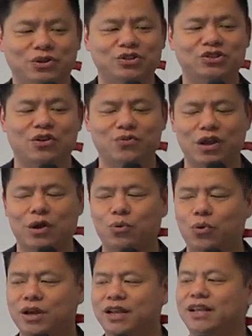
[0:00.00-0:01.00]
You start figuring out
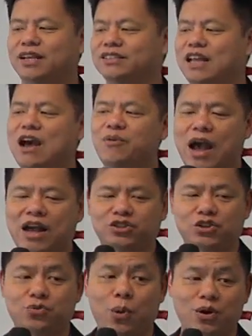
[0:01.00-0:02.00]
what it is I
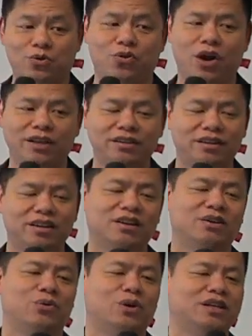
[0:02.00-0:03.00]
actually want to run,
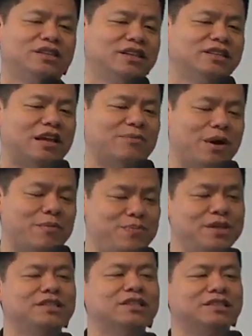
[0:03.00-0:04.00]
what is it that my
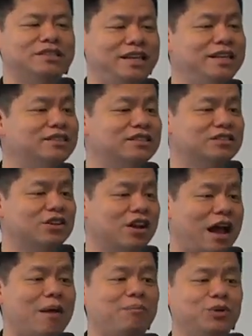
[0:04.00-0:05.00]
business needs to
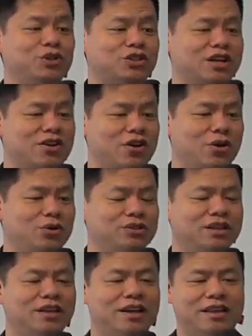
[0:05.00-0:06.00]
accomplish their goals,
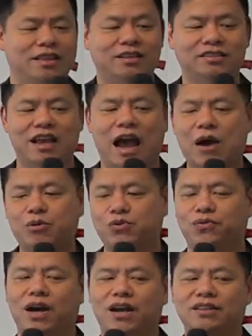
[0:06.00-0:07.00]
and then say, I will
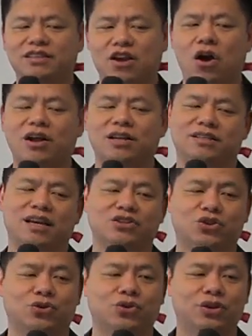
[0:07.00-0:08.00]
find the
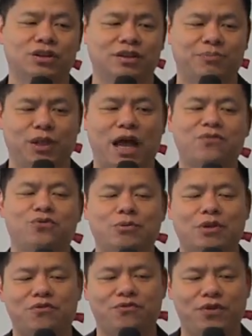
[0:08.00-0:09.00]
architecture, the platform
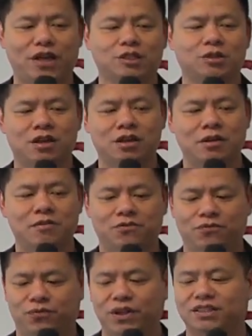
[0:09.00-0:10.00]
that fits,
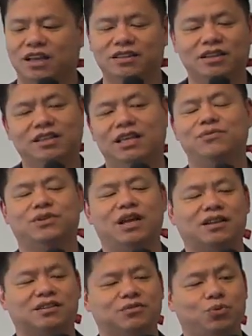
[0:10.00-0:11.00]
fits underneath
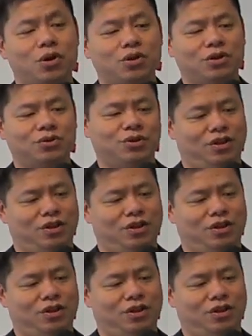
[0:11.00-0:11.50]
that workload.